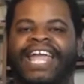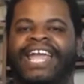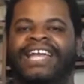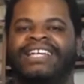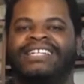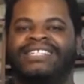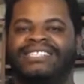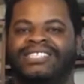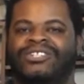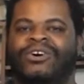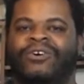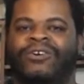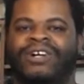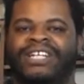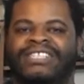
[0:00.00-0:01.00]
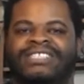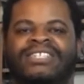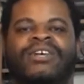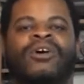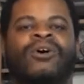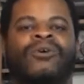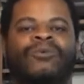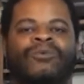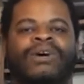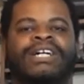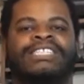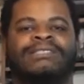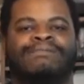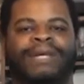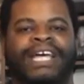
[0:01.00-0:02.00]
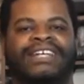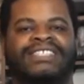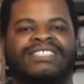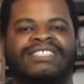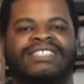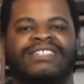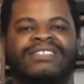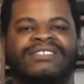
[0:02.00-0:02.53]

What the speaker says: Andy's toys was best.